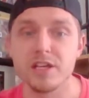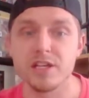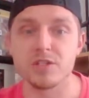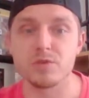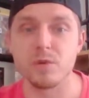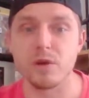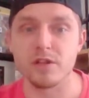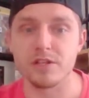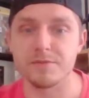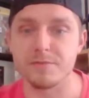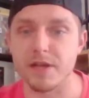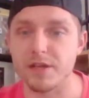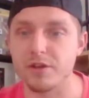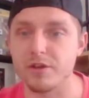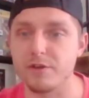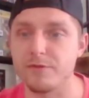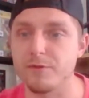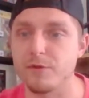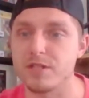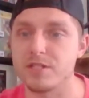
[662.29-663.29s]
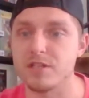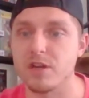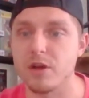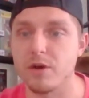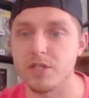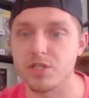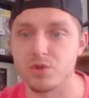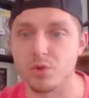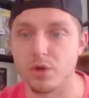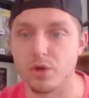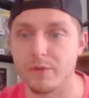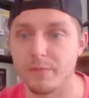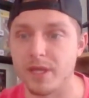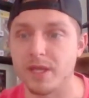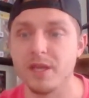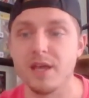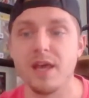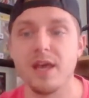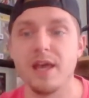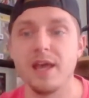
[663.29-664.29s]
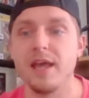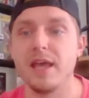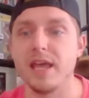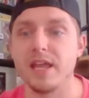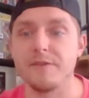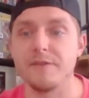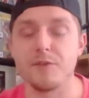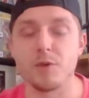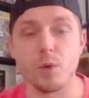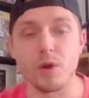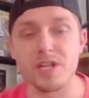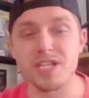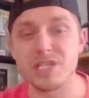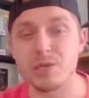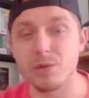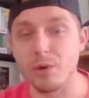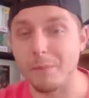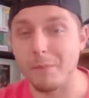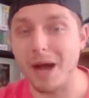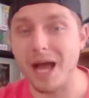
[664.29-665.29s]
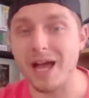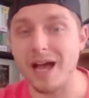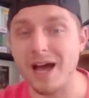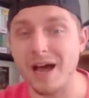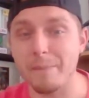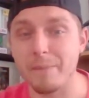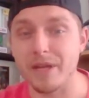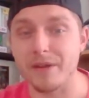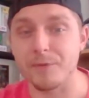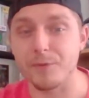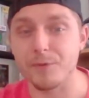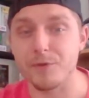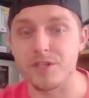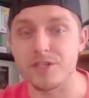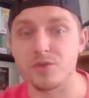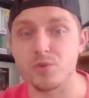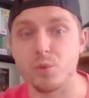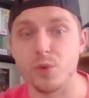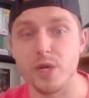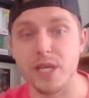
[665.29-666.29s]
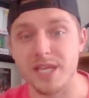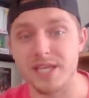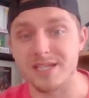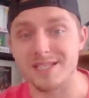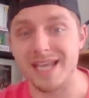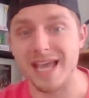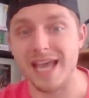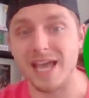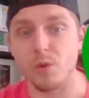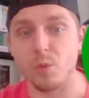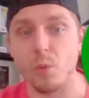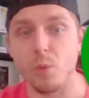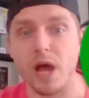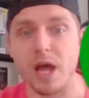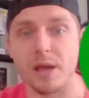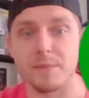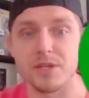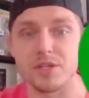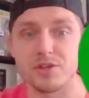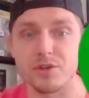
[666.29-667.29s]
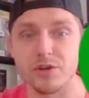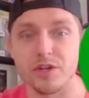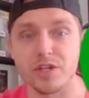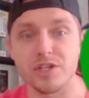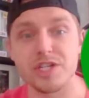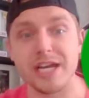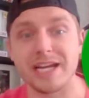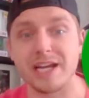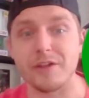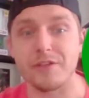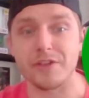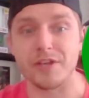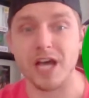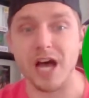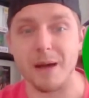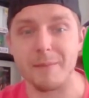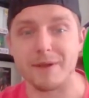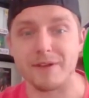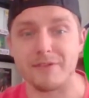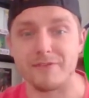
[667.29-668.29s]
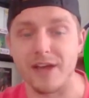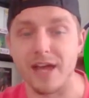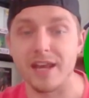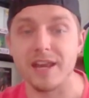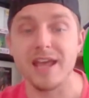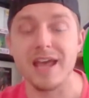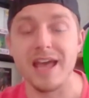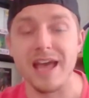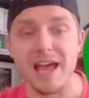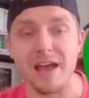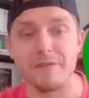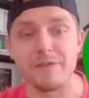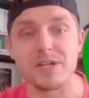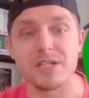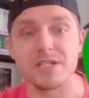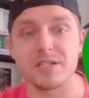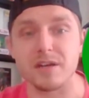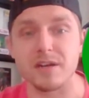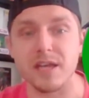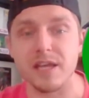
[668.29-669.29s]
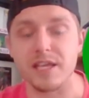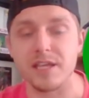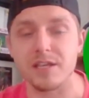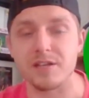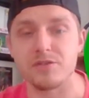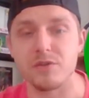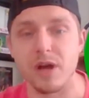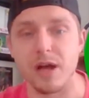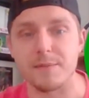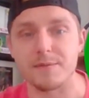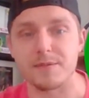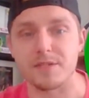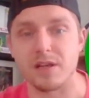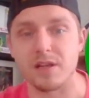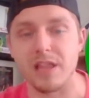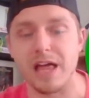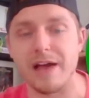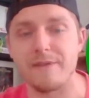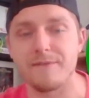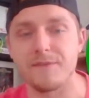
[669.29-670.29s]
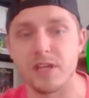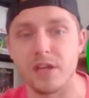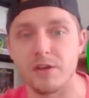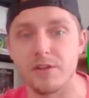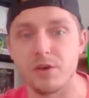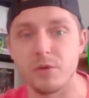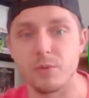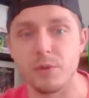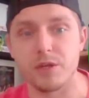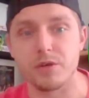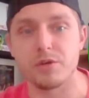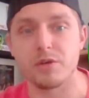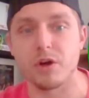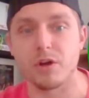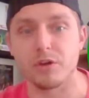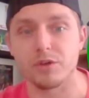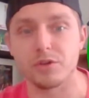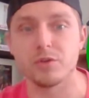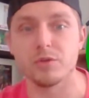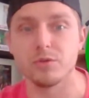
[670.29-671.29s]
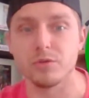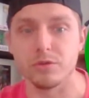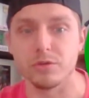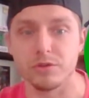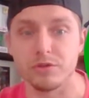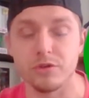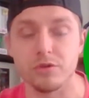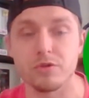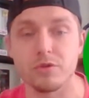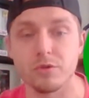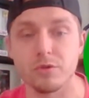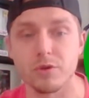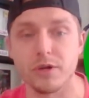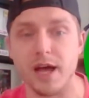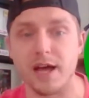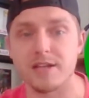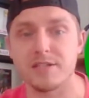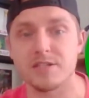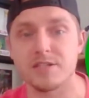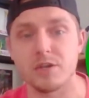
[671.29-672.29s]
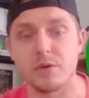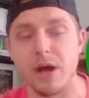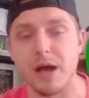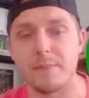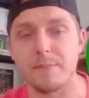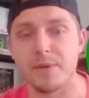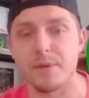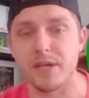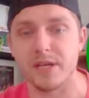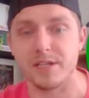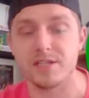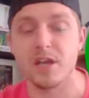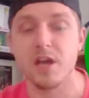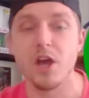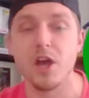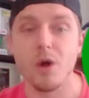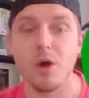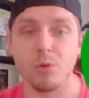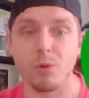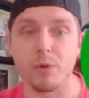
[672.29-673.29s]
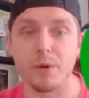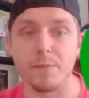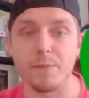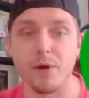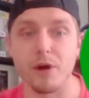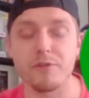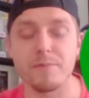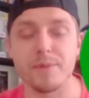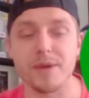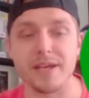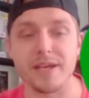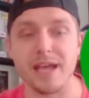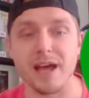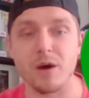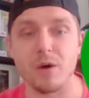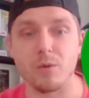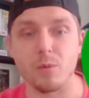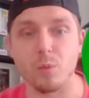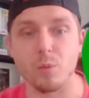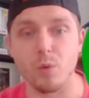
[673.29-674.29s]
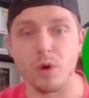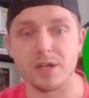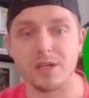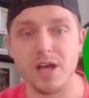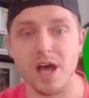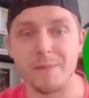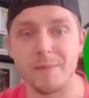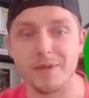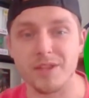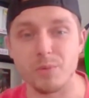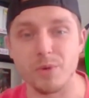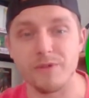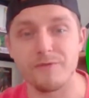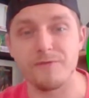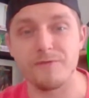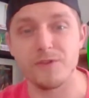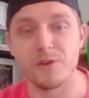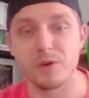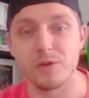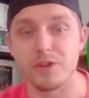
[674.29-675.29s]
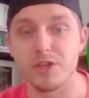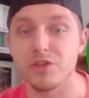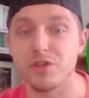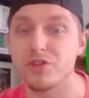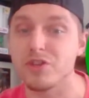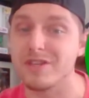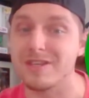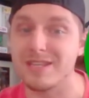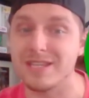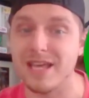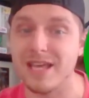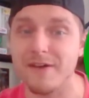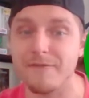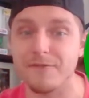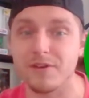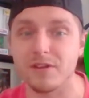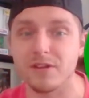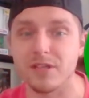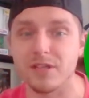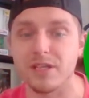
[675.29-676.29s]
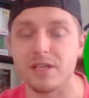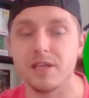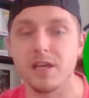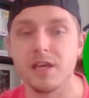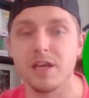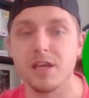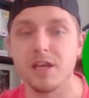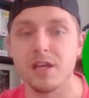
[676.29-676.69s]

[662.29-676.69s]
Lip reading: as well as my good friends that always join me. And if you want to see what my hot pick for this week is and why, be sure to check out the Comic Vet. Every Sunday, he drops a collab video that we do called Two Cool Guys, Two Hot Picks, where we both pick out one comic that we feel that you should definitely